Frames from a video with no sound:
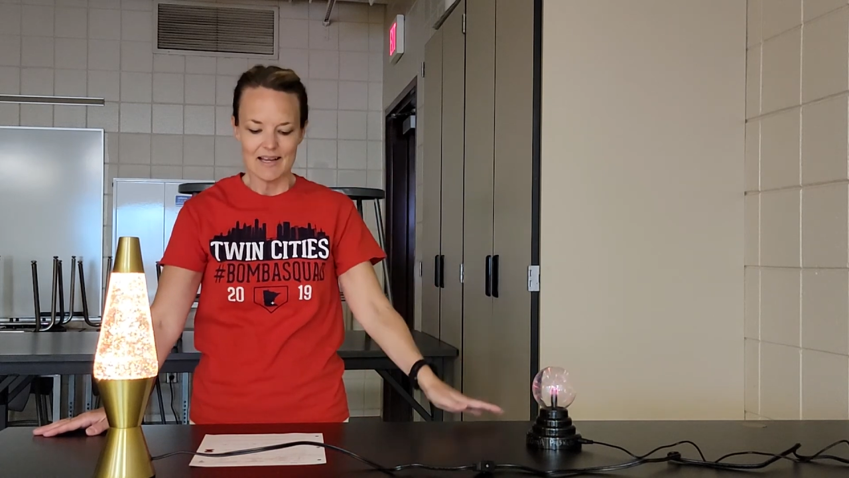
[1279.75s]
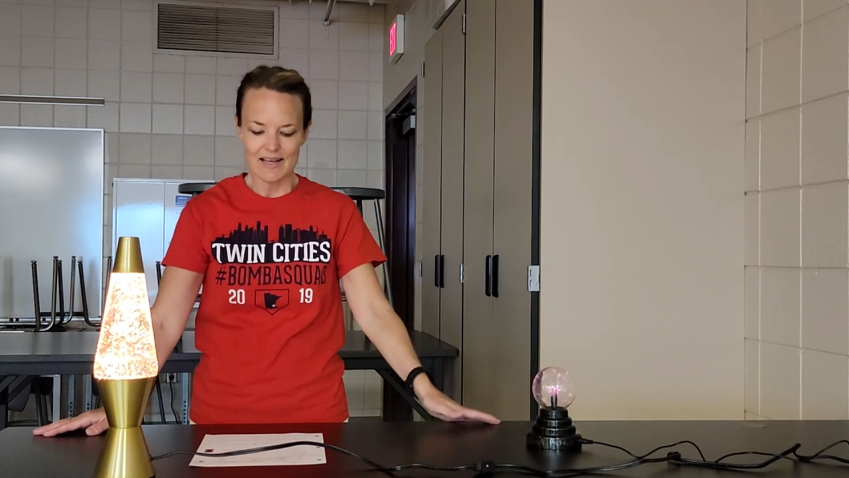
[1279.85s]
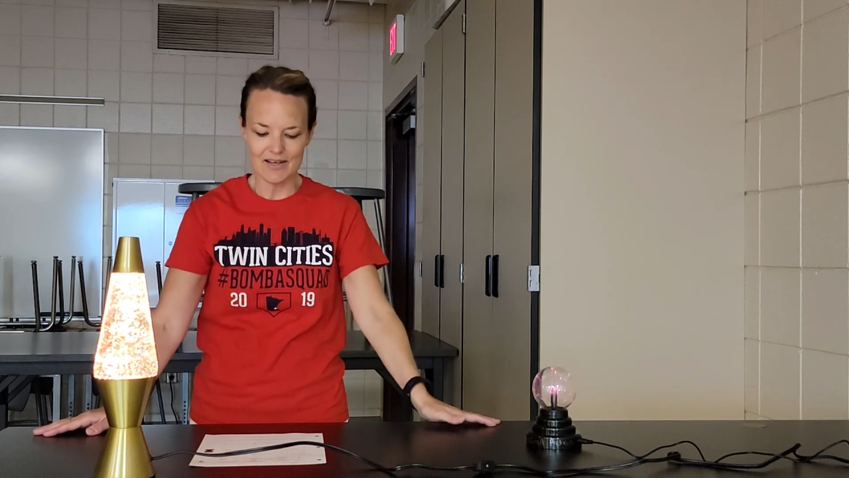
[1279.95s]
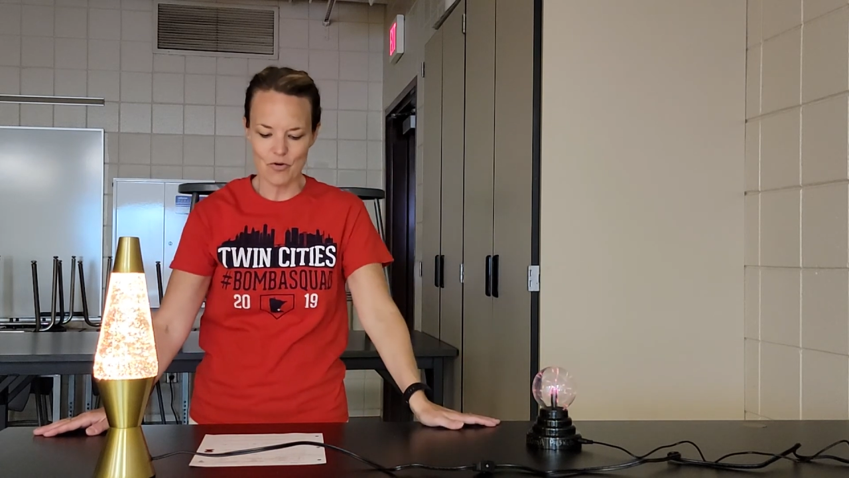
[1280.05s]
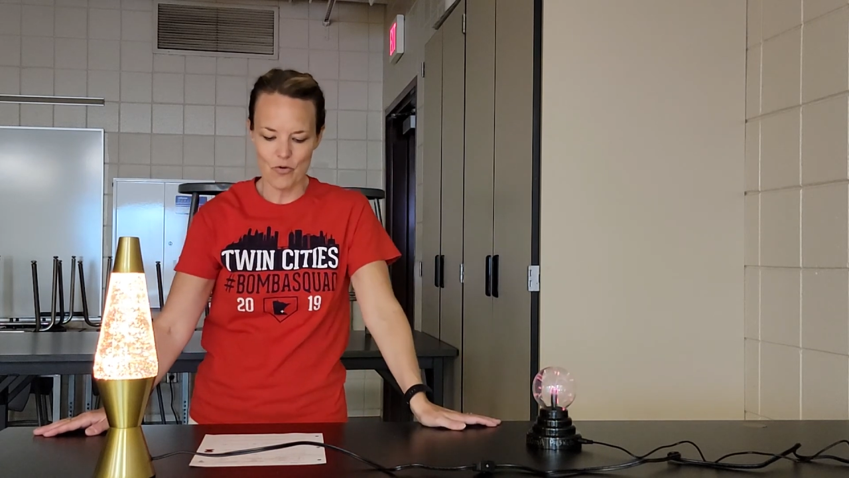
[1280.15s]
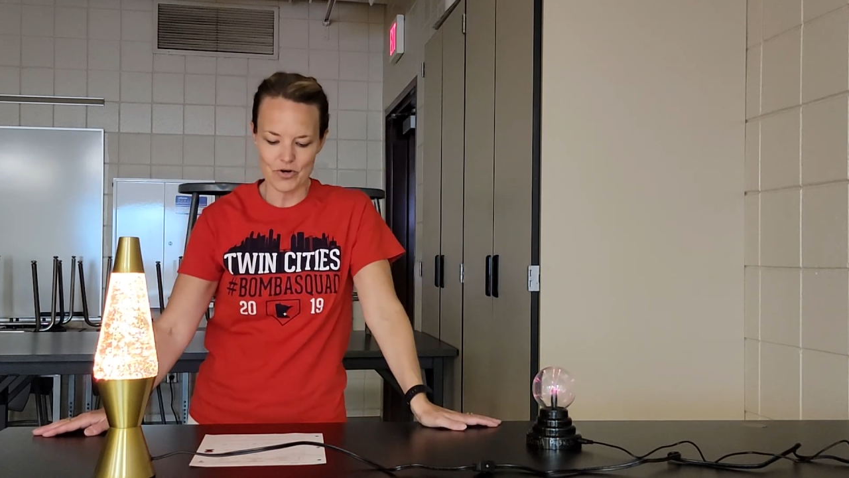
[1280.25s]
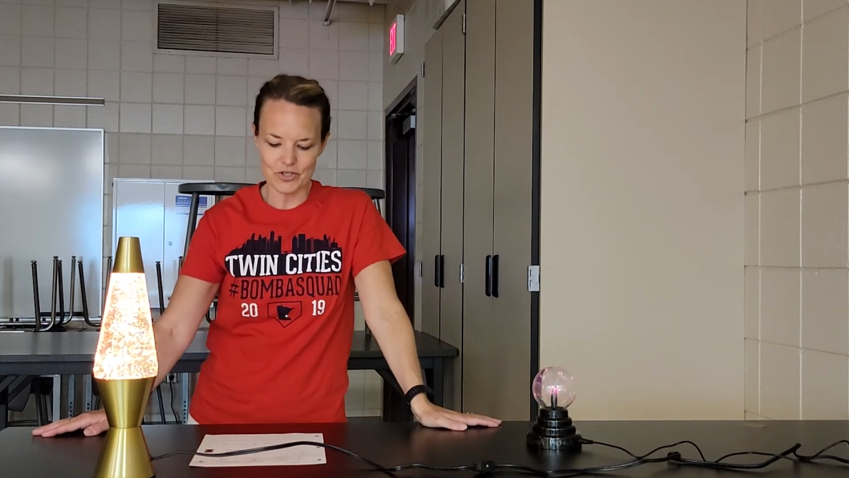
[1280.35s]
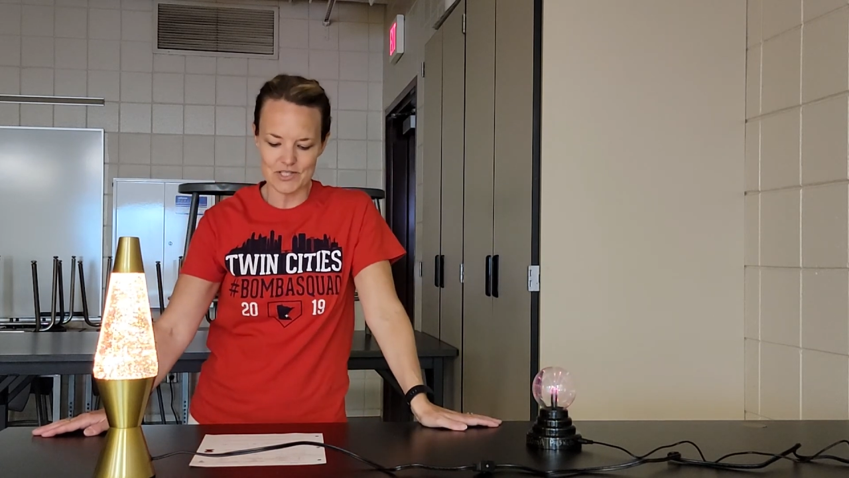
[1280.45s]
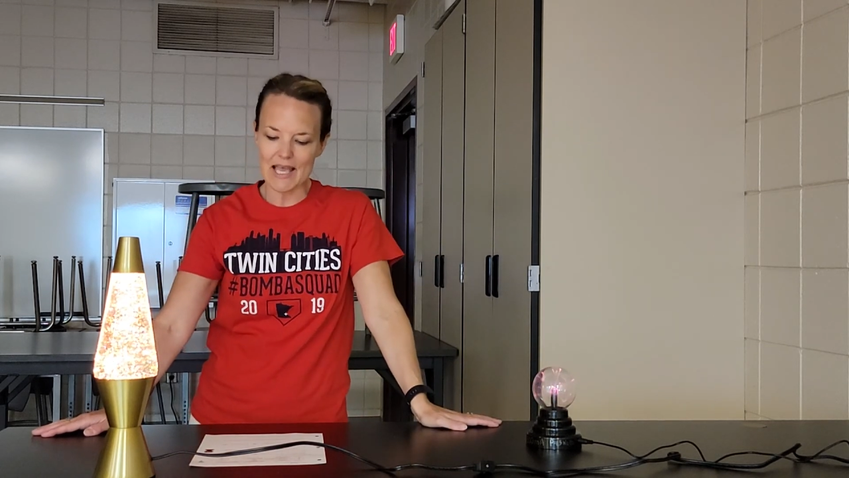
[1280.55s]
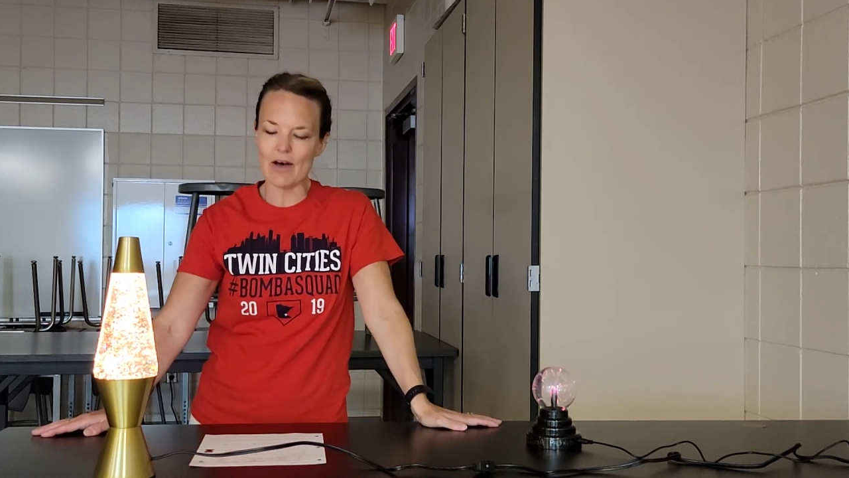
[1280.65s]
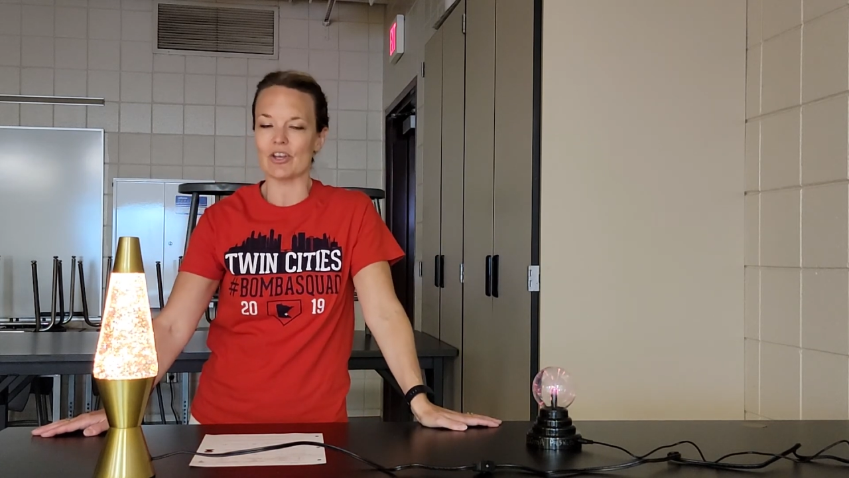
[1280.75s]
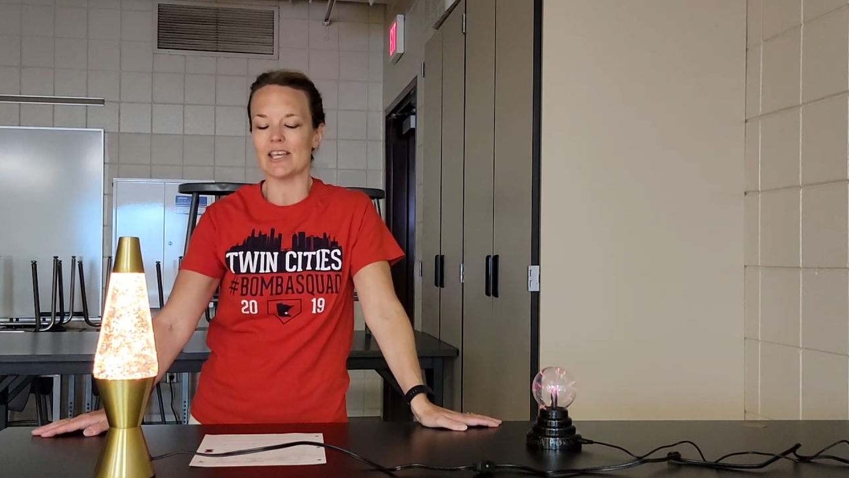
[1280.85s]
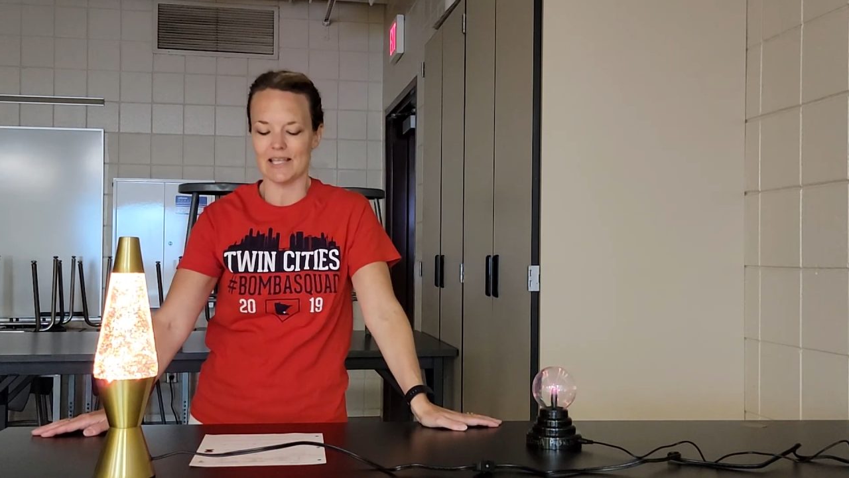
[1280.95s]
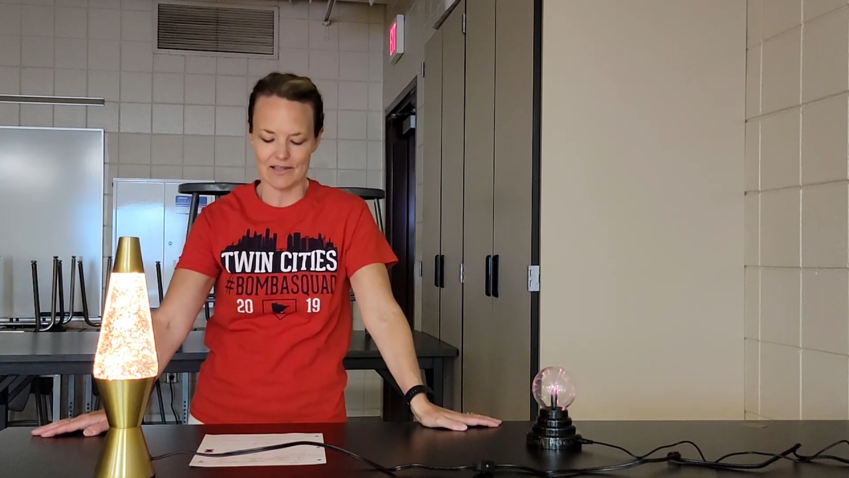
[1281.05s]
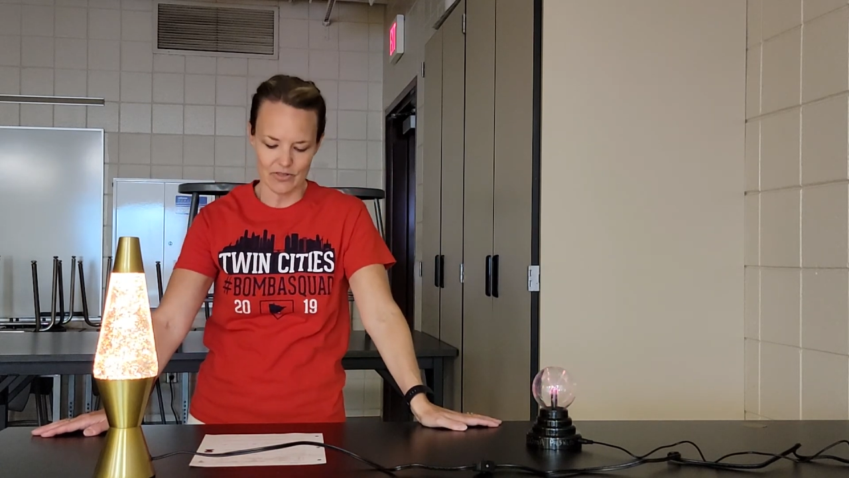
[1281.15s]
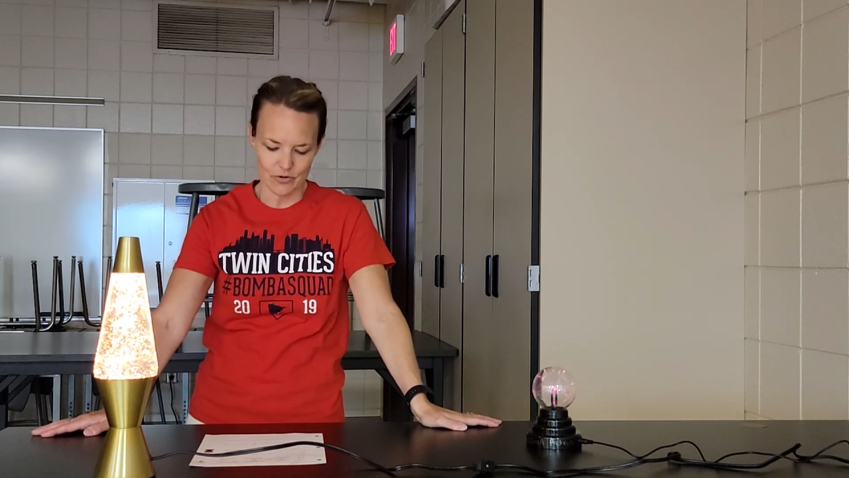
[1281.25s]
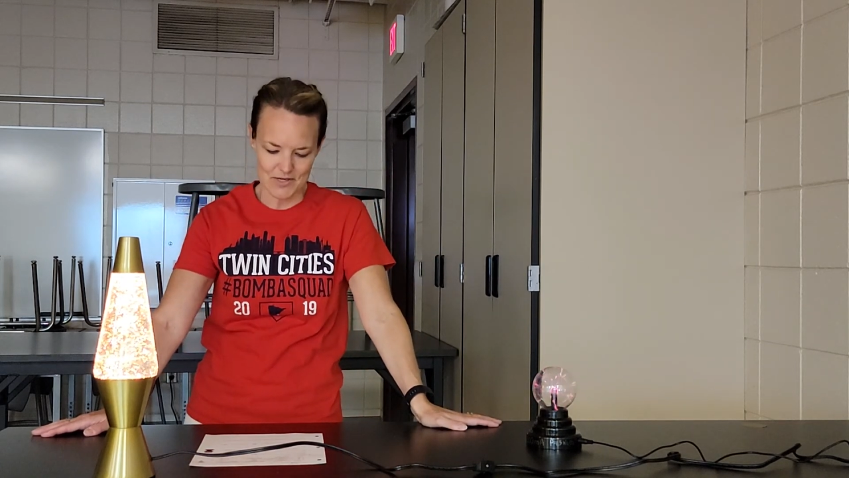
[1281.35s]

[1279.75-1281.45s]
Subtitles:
in order to calculate the